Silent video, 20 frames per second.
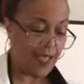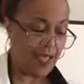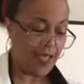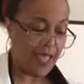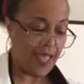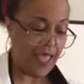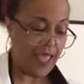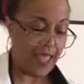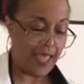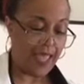
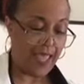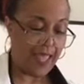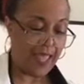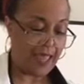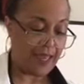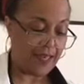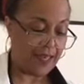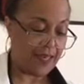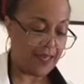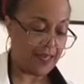
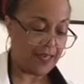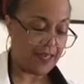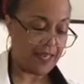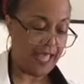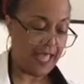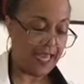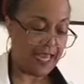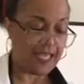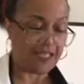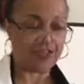And
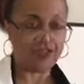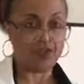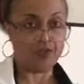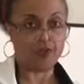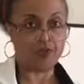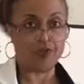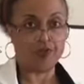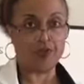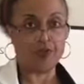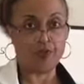that has to do
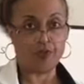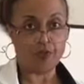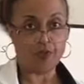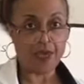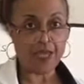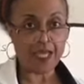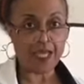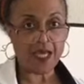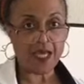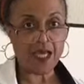with
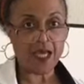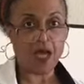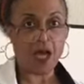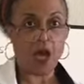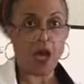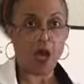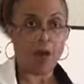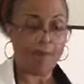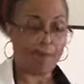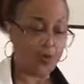
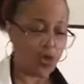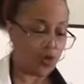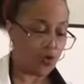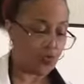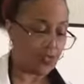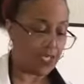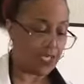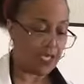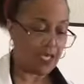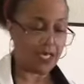urea,
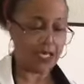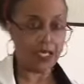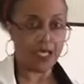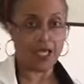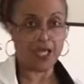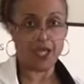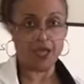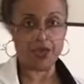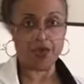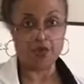ammonia,
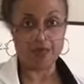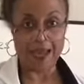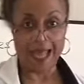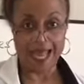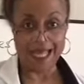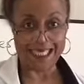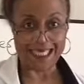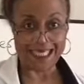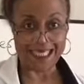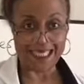and
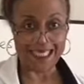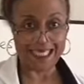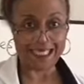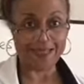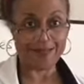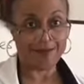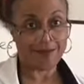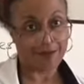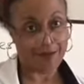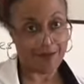
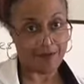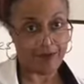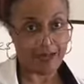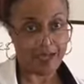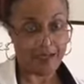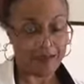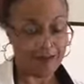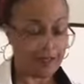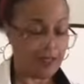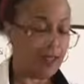creatinine,
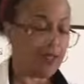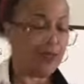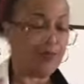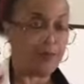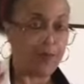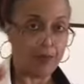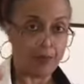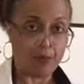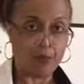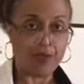correct?
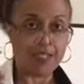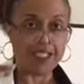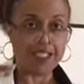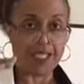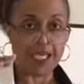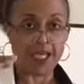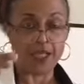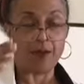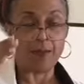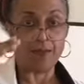Remember, we
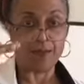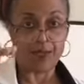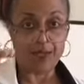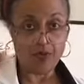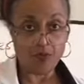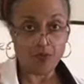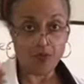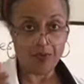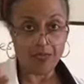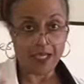check a
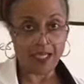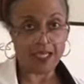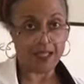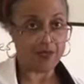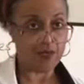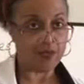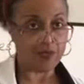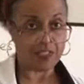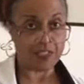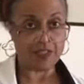
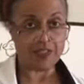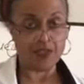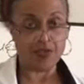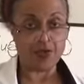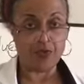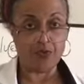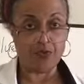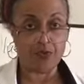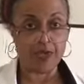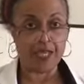BUN, which is the
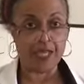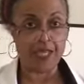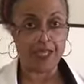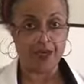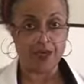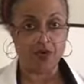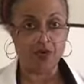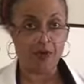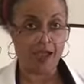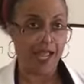urea, and the
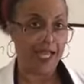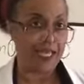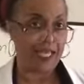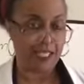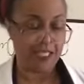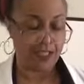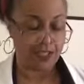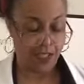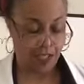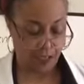
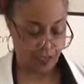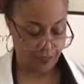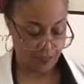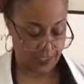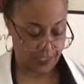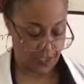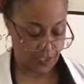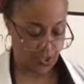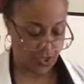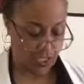creatinine to
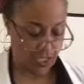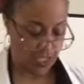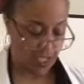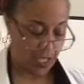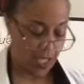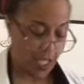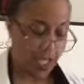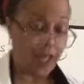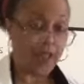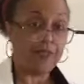always check
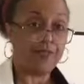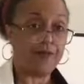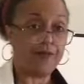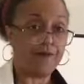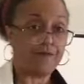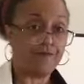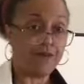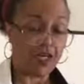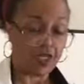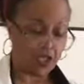the
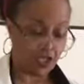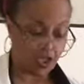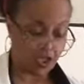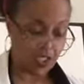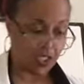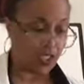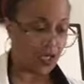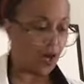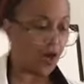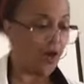
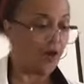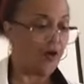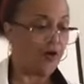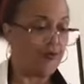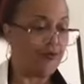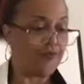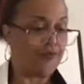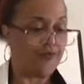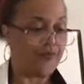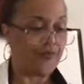function
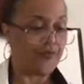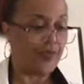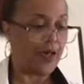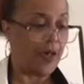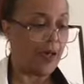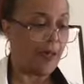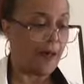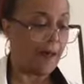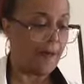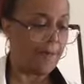of
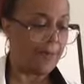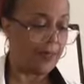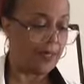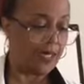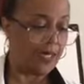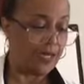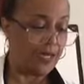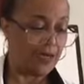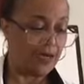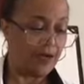the
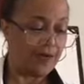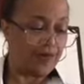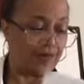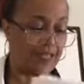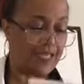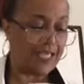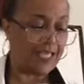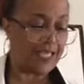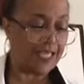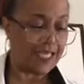
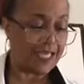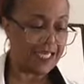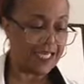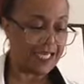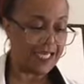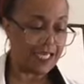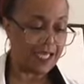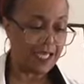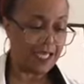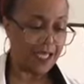
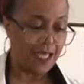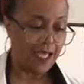kidney.